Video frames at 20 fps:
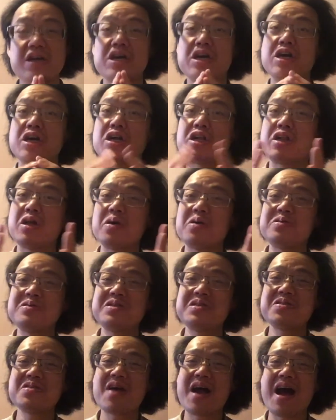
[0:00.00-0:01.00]
Close
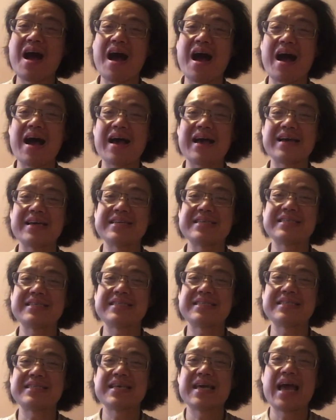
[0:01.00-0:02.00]
your
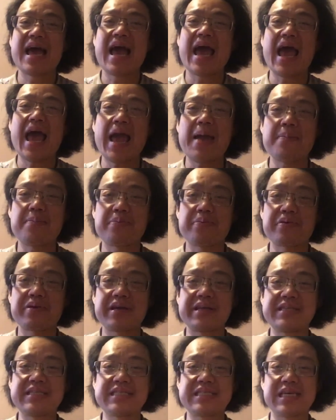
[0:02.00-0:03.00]
eyes and
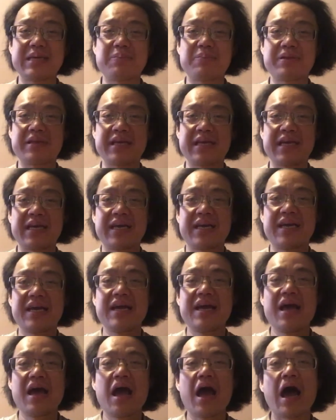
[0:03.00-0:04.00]
breathe deeply.
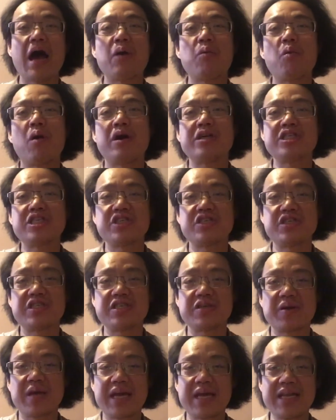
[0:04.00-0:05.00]
I want you
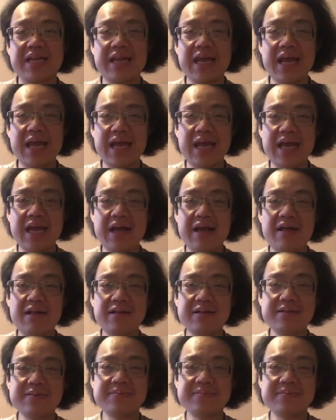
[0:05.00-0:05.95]
to inhale